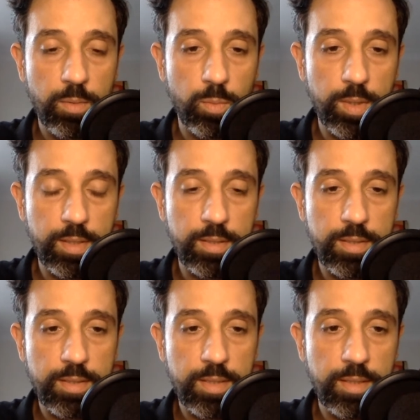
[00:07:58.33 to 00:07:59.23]
We can
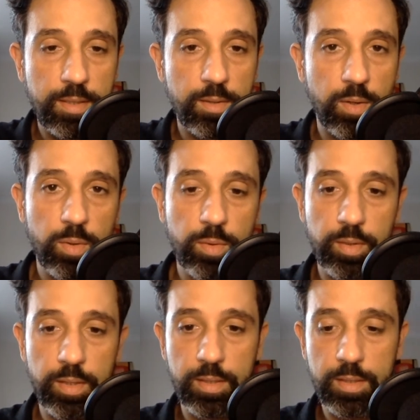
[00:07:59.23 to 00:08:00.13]
see on
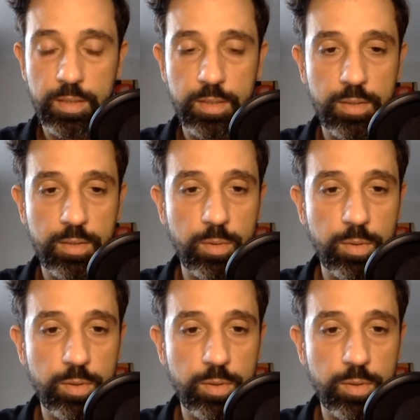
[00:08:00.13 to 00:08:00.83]
the stock